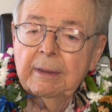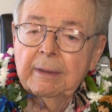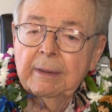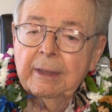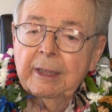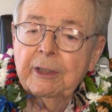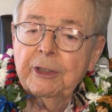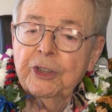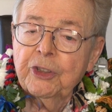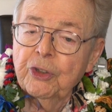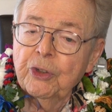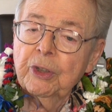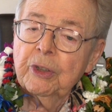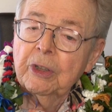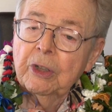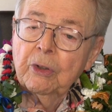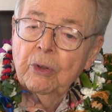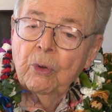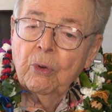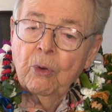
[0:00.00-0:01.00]
They shouldn't
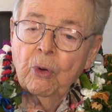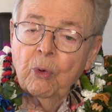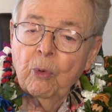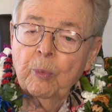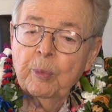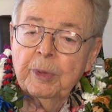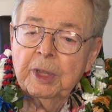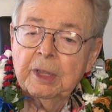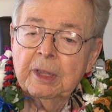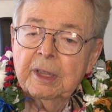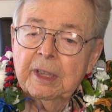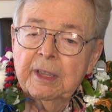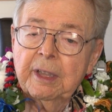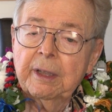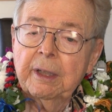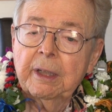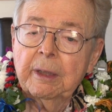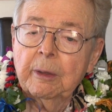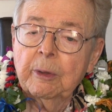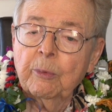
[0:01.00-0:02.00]
go home and
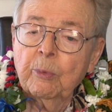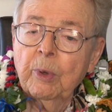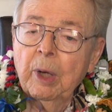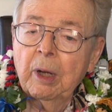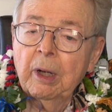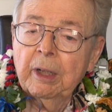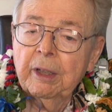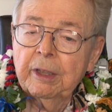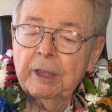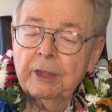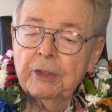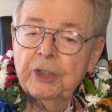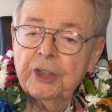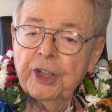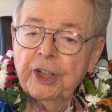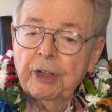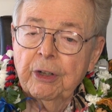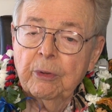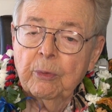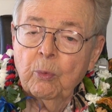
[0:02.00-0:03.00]
sit in a rocking
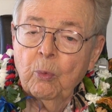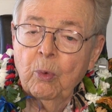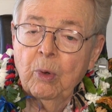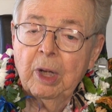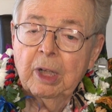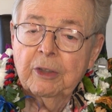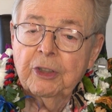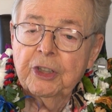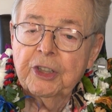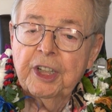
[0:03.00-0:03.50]
chair and watch